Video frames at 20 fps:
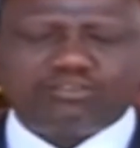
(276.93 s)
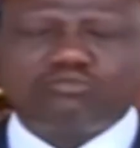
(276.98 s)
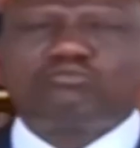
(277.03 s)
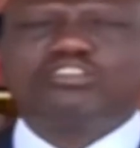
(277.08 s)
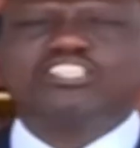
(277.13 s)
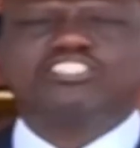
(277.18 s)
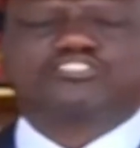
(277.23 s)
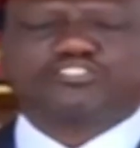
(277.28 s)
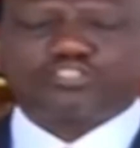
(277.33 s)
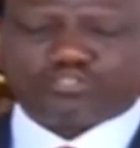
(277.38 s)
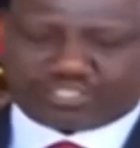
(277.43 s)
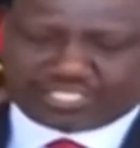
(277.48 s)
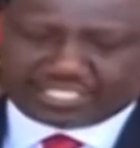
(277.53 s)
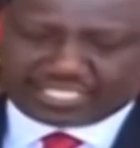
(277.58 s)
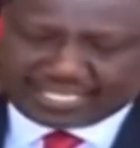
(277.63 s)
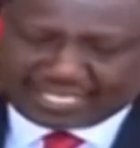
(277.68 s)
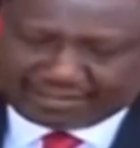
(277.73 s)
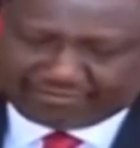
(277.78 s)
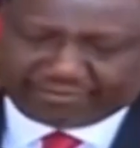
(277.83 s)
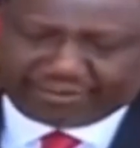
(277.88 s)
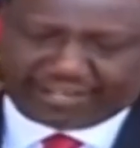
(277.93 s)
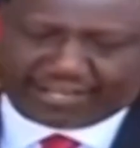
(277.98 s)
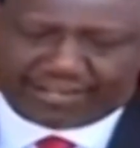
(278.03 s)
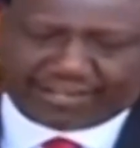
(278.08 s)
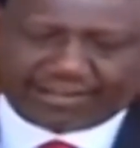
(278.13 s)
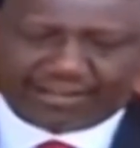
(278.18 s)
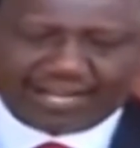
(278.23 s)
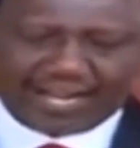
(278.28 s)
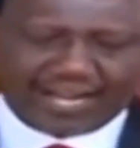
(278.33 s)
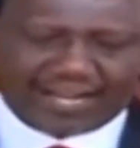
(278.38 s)
we should never
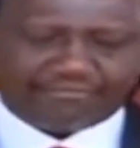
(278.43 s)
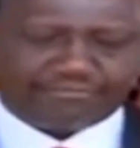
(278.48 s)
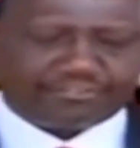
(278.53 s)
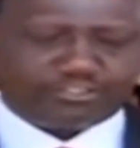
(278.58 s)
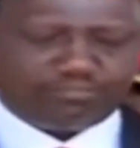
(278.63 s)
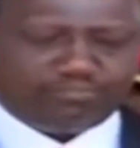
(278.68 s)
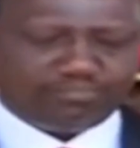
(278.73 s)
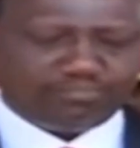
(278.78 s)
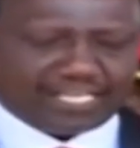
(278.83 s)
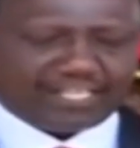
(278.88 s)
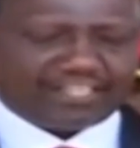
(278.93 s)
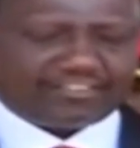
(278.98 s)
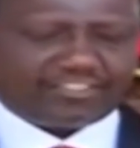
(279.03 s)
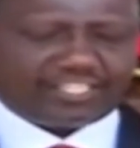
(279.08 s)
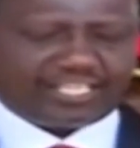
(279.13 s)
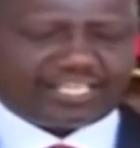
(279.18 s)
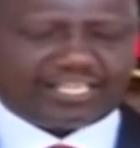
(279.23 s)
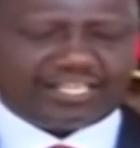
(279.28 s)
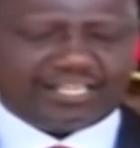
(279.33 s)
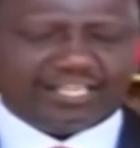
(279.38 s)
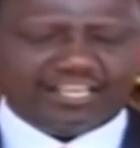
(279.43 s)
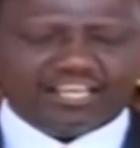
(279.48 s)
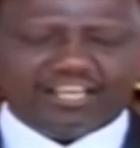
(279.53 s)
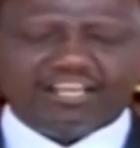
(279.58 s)
have to make the